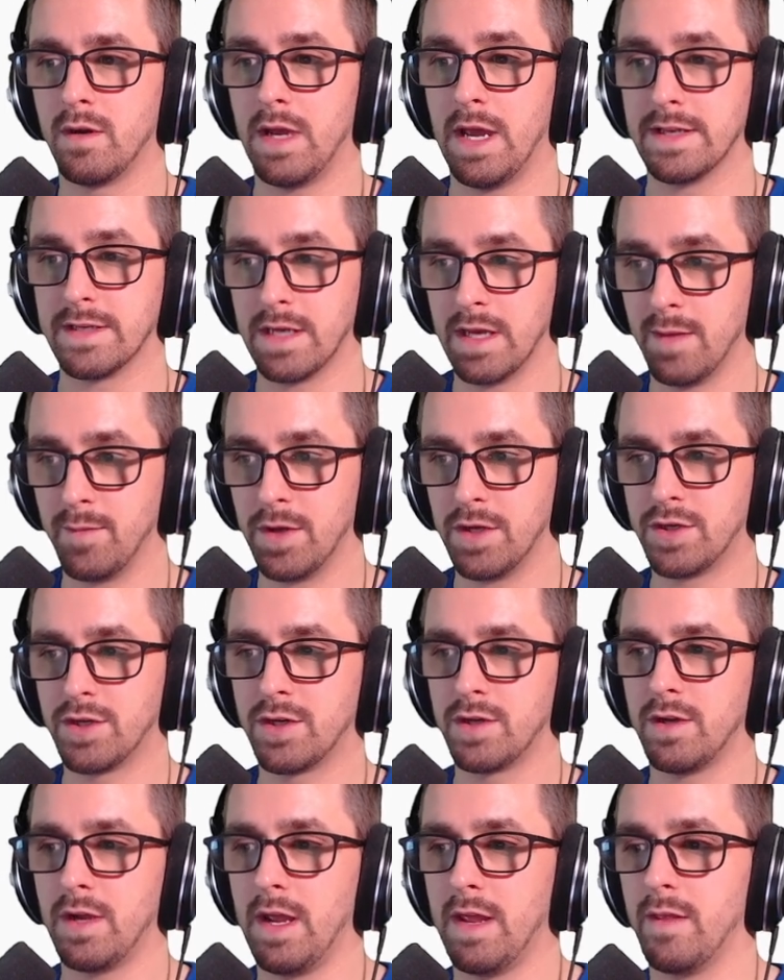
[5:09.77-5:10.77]
as an
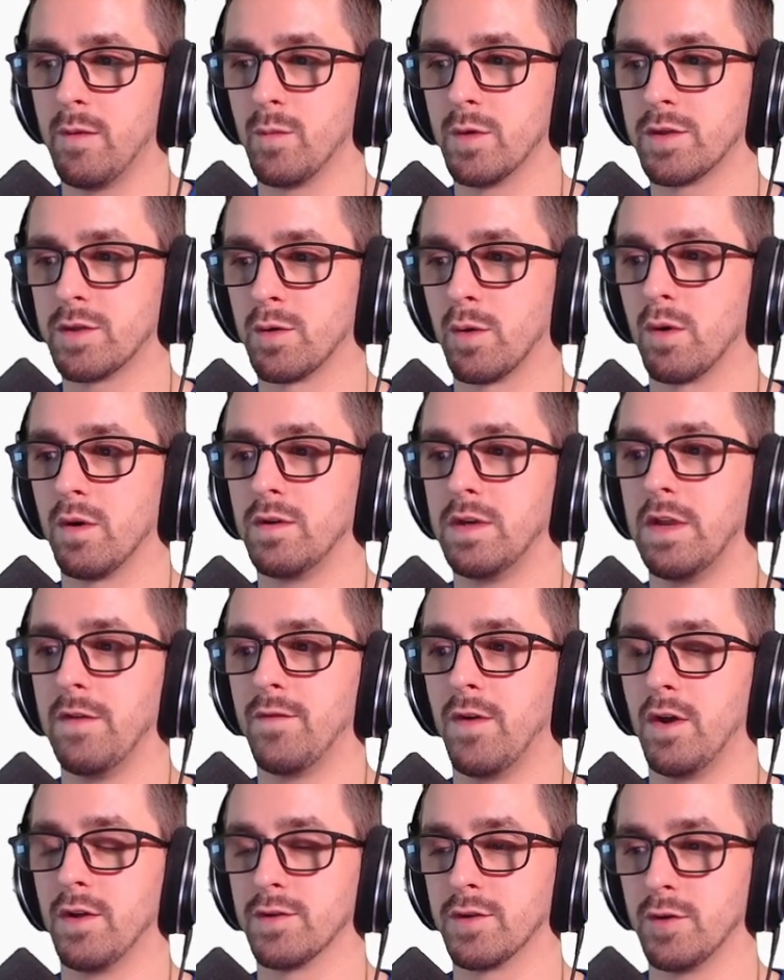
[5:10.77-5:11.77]
image, and then restore
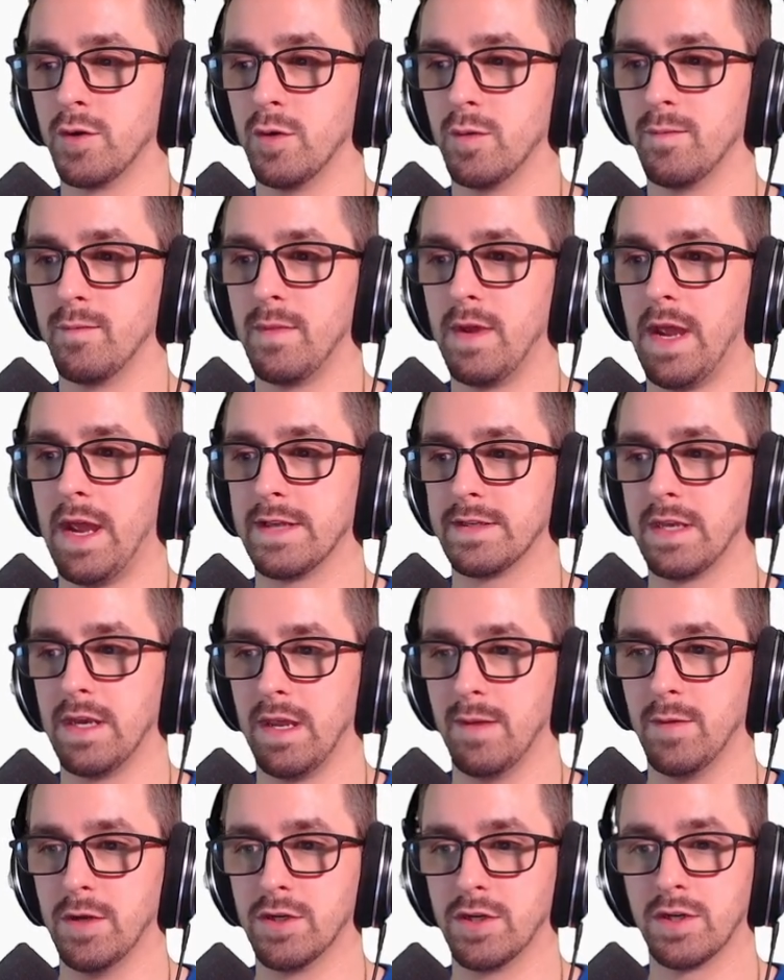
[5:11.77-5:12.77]
default zoom as an
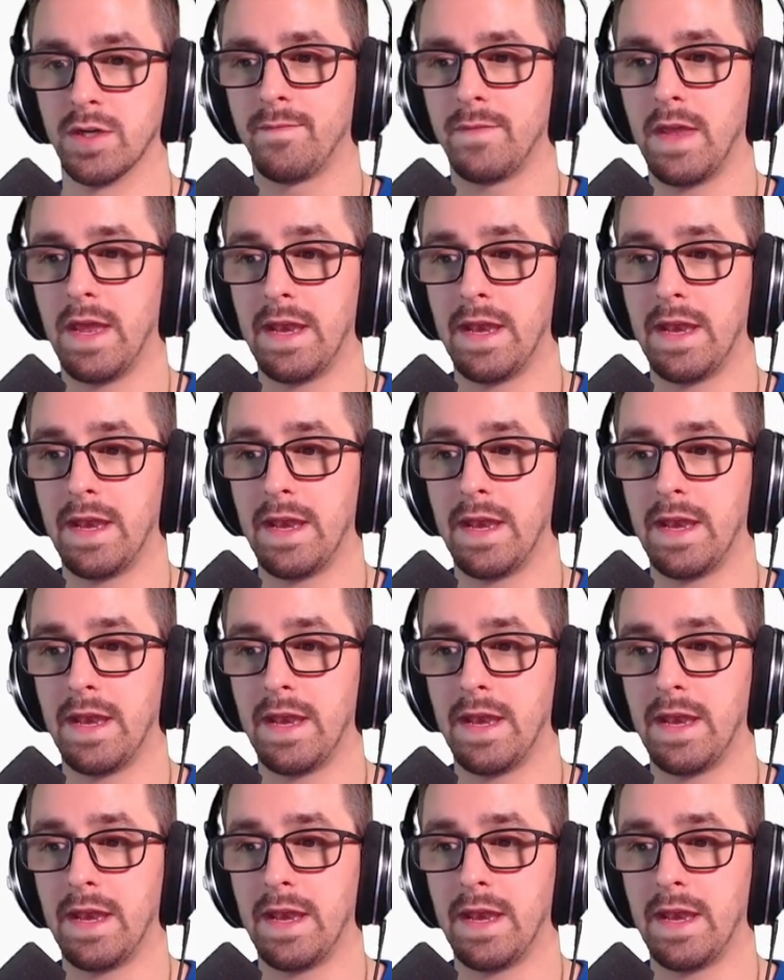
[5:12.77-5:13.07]
image.